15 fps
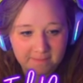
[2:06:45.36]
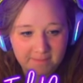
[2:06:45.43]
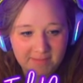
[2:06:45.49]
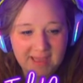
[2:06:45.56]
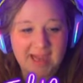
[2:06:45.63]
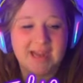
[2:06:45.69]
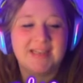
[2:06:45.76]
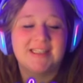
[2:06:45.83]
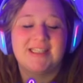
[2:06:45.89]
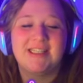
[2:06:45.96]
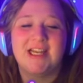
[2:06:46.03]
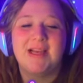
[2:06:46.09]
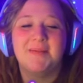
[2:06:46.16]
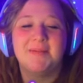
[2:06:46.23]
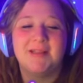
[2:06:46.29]
Yeah, because
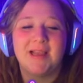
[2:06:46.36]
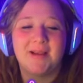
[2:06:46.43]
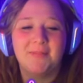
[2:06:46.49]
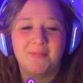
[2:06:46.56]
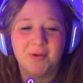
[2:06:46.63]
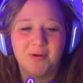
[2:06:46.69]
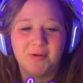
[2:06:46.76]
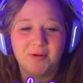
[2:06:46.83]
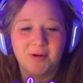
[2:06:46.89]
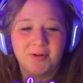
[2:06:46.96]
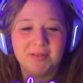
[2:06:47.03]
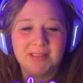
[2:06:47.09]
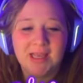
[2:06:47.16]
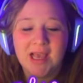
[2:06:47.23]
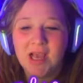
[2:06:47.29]
Jeb's like broke
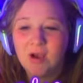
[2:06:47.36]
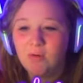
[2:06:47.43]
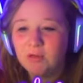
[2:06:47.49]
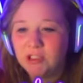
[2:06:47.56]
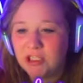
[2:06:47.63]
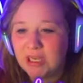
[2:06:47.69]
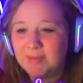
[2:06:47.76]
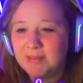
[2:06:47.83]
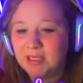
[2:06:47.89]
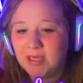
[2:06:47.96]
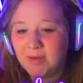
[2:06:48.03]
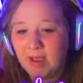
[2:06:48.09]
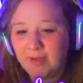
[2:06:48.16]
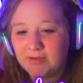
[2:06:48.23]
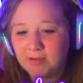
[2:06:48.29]
girls. Well, Jeb's going
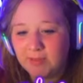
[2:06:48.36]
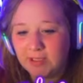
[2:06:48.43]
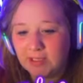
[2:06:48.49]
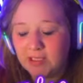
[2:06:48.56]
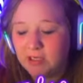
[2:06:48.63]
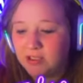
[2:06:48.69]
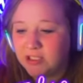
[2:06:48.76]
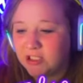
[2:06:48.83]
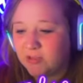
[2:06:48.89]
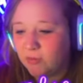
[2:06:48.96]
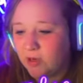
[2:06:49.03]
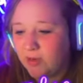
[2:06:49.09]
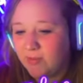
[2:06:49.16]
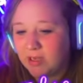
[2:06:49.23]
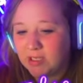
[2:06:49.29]
to have to be a little
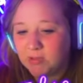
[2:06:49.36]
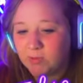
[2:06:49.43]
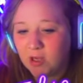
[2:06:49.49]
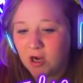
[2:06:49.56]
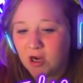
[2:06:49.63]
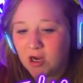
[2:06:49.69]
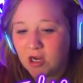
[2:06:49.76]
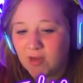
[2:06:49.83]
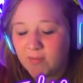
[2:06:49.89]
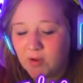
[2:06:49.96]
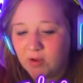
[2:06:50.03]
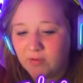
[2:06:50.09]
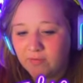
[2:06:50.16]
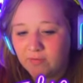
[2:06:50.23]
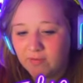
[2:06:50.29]
disappointed because we are going to
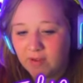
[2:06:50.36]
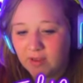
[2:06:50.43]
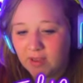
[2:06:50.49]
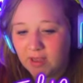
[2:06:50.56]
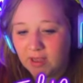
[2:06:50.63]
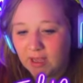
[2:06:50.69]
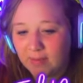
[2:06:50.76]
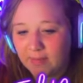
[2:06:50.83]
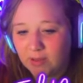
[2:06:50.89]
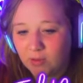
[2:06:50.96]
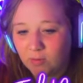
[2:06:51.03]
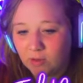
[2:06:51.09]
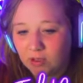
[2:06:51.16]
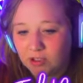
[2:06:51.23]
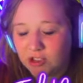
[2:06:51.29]
move up in the
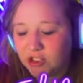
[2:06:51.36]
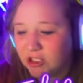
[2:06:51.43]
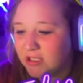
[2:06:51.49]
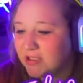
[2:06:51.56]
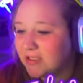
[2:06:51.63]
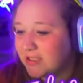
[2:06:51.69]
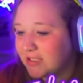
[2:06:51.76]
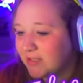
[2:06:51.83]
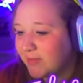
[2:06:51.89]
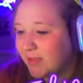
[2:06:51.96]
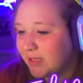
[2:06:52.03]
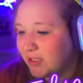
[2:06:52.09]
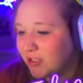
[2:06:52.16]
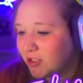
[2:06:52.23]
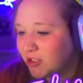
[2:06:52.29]
world just a
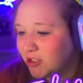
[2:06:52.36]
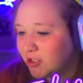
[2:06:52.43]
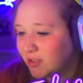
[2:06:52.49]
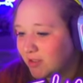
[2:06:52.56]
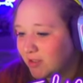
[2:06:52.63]
smidge.